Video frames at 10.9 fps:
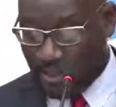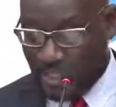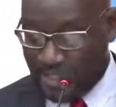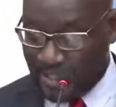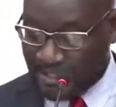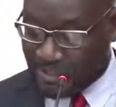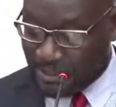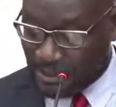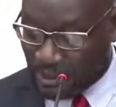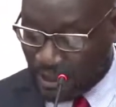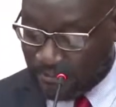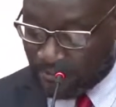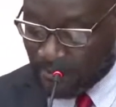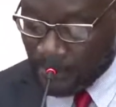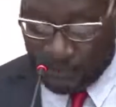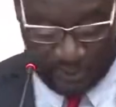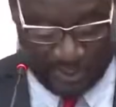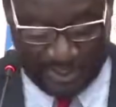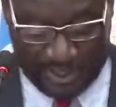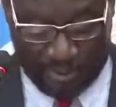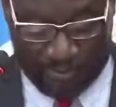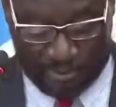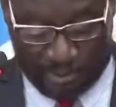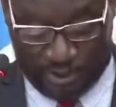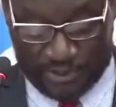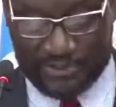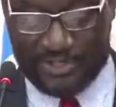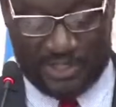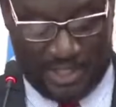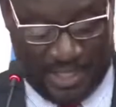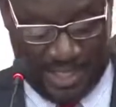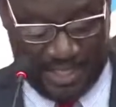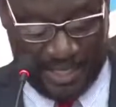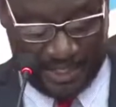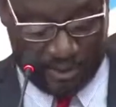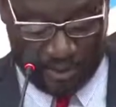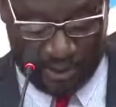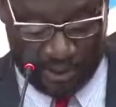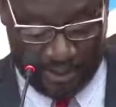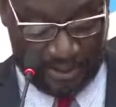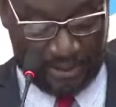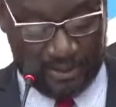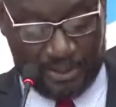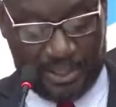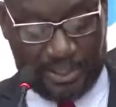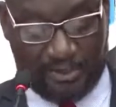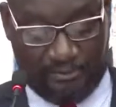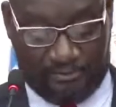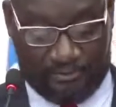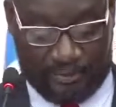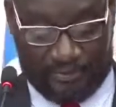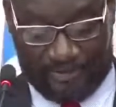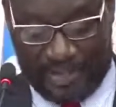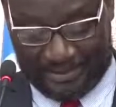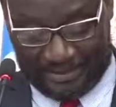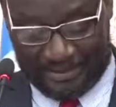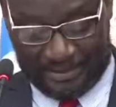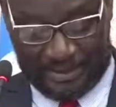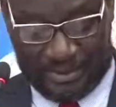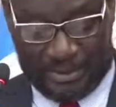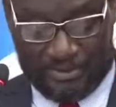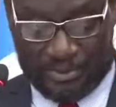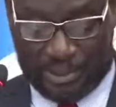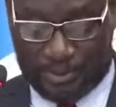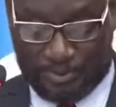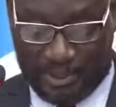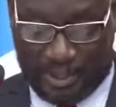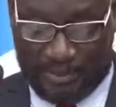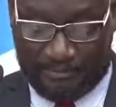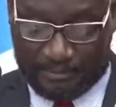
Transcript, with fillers: an extension to the state of emergency, and I did not hear enough of that. Mr. Speaker,